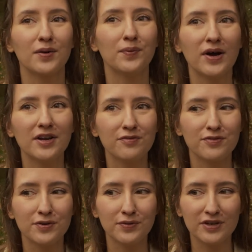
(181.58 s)
quite a
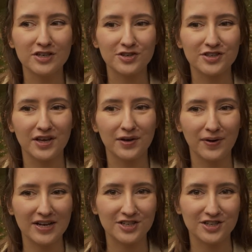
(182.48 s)
few interesting
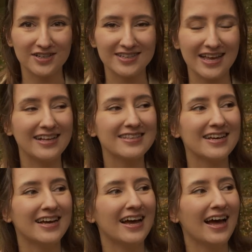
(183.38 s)
questions, and
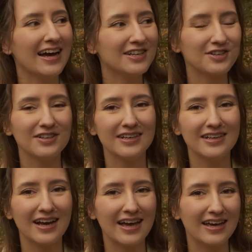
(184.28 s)

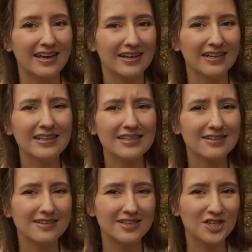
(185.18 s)
actually a
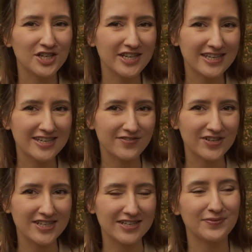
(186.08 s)
little cheeky
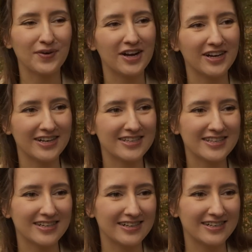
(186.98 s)
reason why I
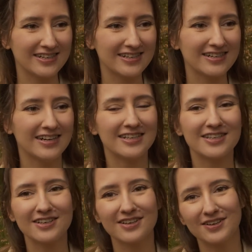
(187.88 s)
decided
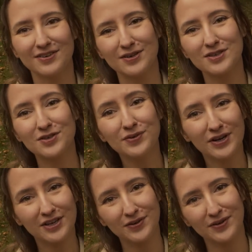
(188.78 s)
to do
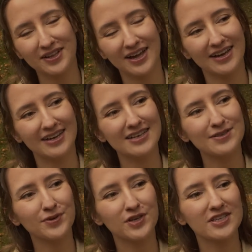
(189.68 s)
a Q&A is
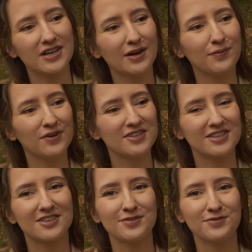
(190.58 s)
because I
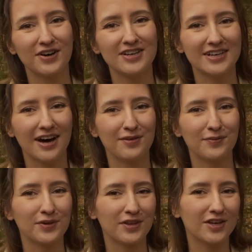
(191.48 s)
wanted to find out
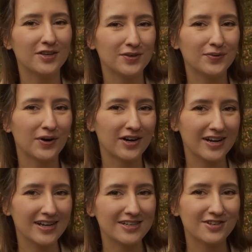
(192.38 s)
what you are
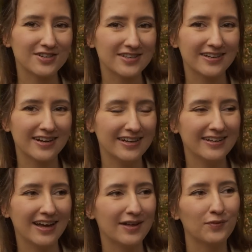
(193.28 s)
interested
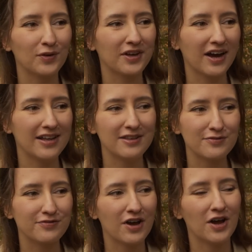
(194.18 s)
in and what kind
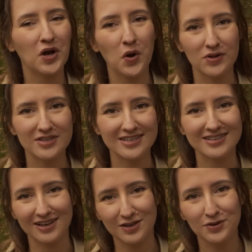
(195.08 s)
of
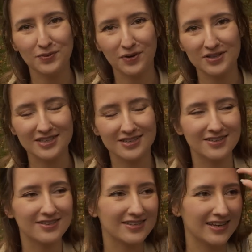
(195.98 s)
content you wanted
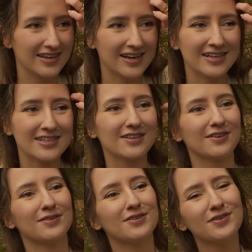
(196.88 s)
to see.
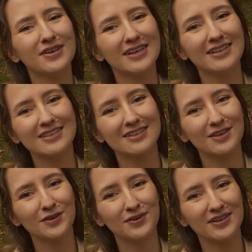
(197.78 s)
So doing a little
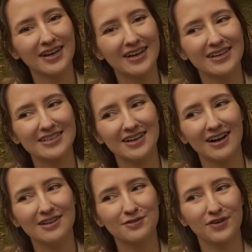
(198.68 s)
Q&A is
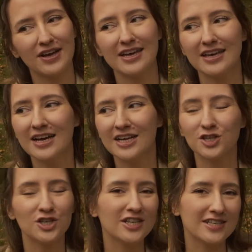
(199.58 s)
kind of a
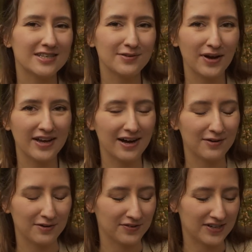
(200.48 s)
cheatsy way
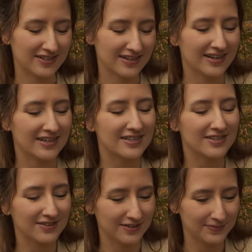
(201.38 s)
out of it.
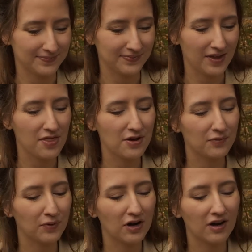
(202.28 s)
So there
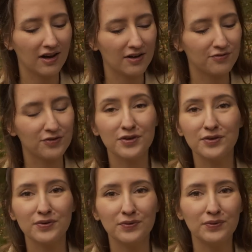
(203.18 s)
were a
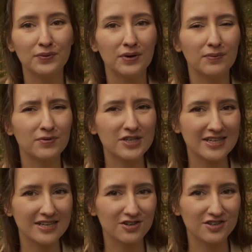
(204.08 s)
few pretty
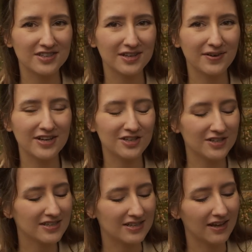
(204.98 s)
interesting
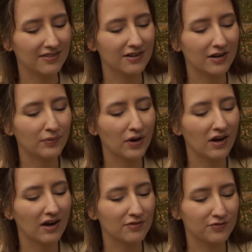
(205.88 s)
questions, and there
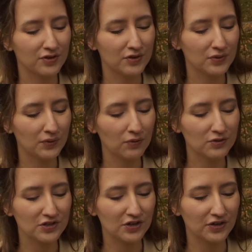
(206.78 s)
were a few
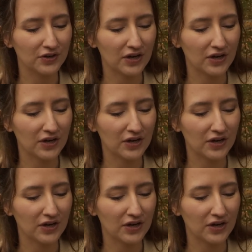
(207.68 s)
also